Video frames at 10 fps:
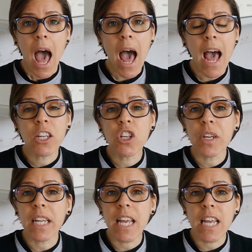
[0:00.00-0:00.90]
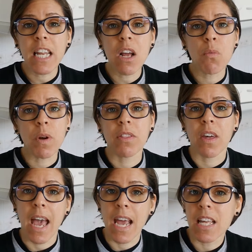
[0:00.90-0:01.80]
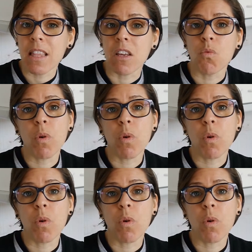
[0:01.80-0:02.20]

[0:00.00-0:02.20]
And you can eat it with anything,